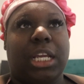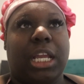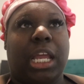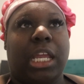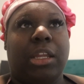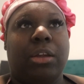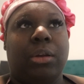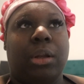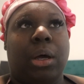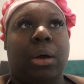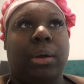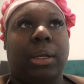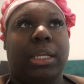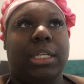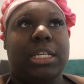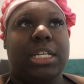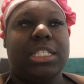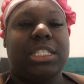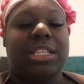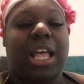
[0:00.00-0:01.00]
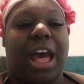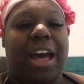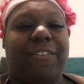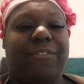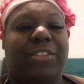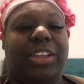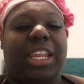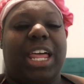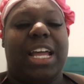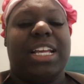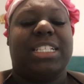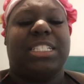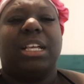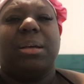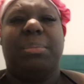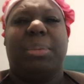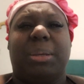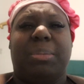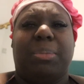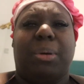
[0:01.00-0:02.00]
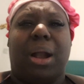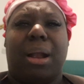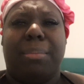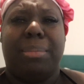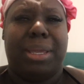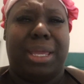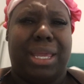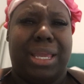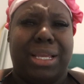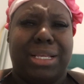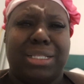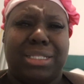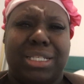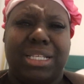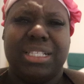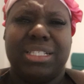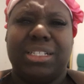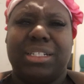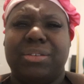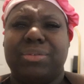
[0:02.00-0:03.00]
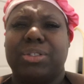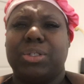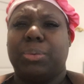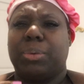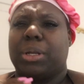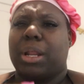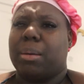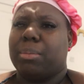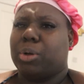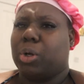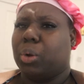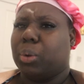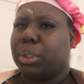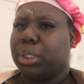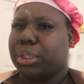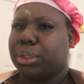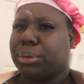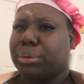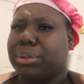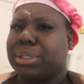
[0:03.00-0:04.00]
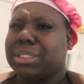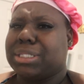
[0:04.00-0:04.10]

And you know, and this, I feel like some people are being insensitive to what I'm going through.